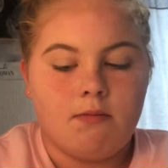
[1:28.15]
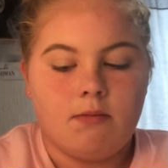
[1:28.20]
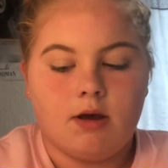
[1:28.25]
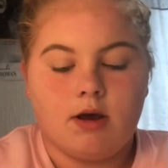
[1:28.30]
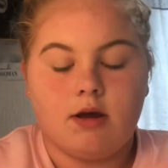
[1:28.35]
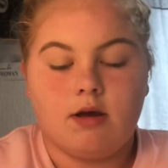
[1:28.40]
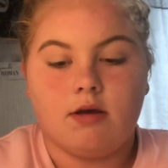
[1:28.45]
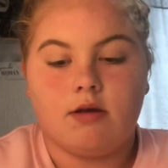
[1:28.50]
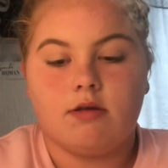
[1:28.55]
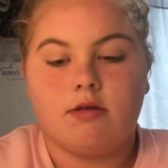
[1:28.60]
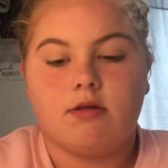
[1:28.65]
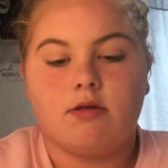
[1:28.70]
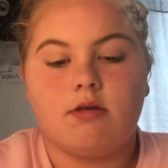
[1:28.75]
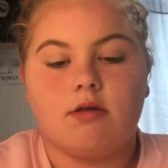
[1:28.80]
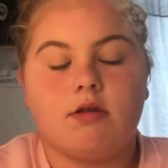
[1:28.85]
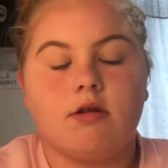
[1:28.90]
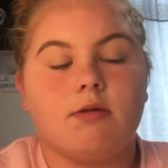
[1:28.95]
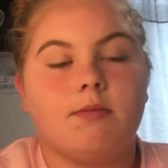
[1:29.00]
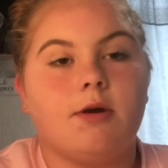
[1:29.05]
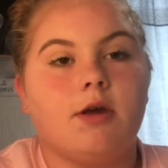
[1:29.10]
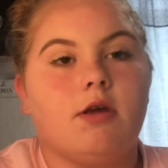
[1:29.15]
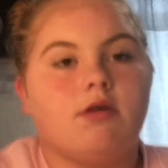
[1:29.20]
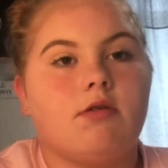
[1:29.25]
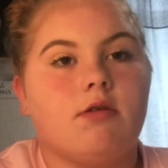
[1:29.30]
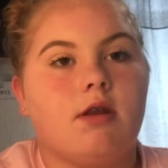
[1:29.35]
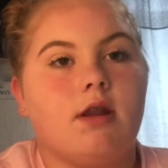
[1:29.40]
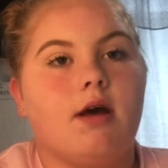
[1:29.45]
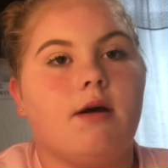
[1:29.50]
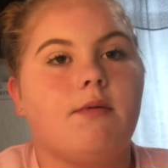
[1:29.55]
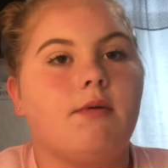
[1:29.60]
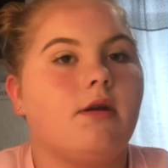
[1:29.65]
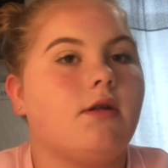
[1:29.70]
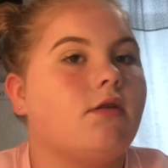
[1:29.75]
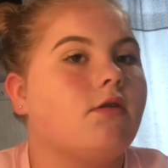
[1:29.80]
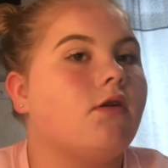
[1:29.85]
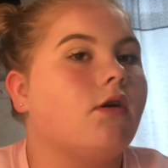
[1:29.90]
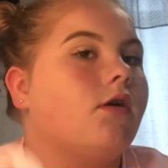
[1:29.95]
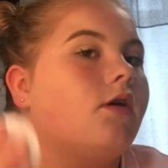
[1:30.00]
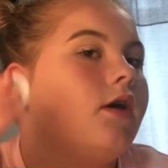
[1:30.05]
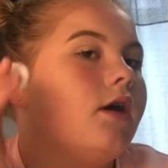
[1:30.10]
because there's no point using that one, it's
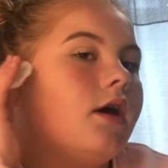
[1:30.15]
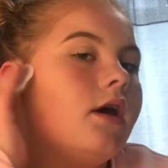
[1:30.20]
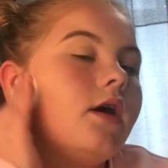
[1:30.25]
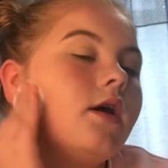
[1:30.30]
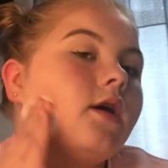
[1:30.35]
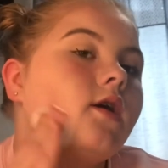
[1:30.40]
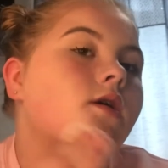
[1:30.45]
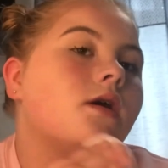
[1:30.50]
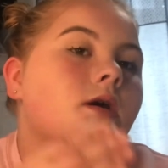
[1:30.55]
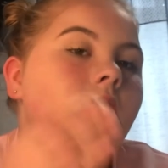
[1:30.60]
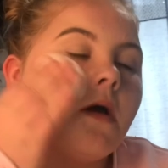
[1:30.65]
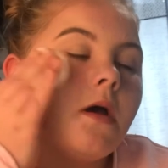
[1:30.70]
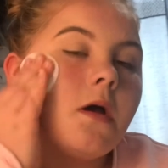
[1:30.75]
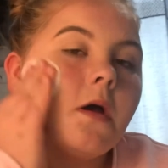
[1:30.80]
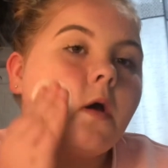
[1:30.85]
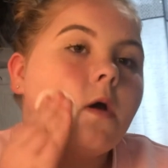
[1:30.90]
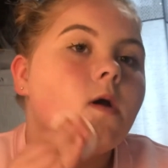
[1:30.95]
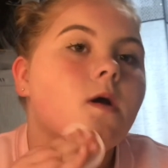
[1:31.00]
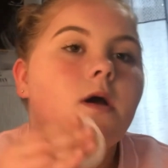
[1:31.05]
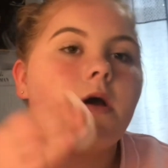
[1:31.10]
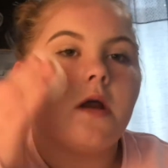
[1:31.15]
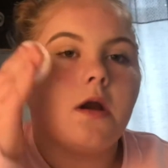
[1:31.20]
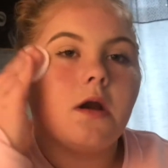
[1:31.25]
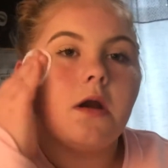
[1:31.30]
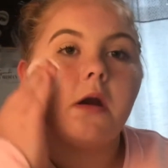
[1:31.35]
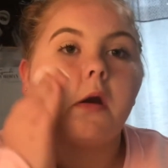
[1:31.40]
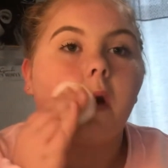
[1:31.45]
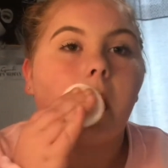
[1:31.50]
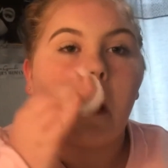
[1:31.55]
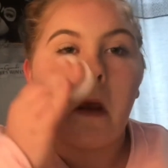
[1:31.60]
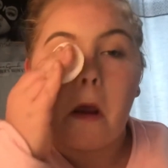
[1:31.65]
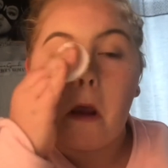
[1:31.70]
dirty. And